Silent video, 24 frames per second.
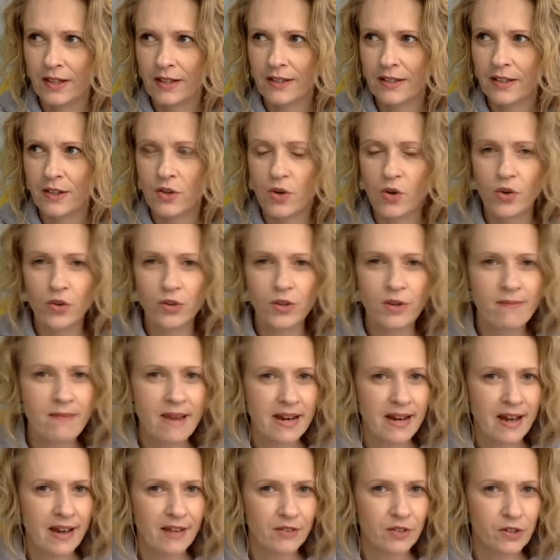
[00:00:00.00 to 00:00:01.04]
Nicole, you
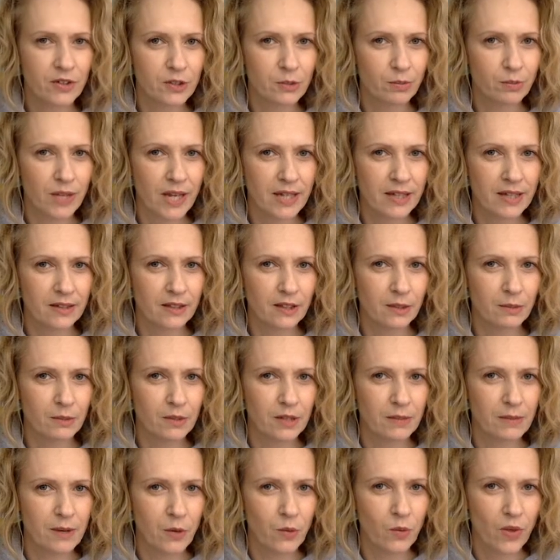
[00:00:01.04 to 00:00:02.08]
might have to explain a little bit
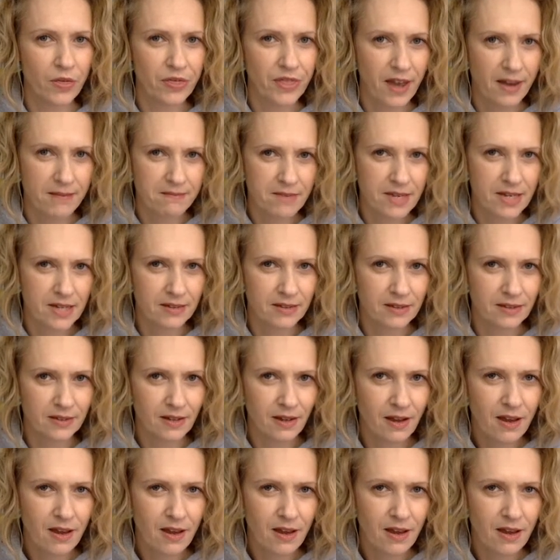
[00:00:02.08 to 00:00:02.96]
about what that means.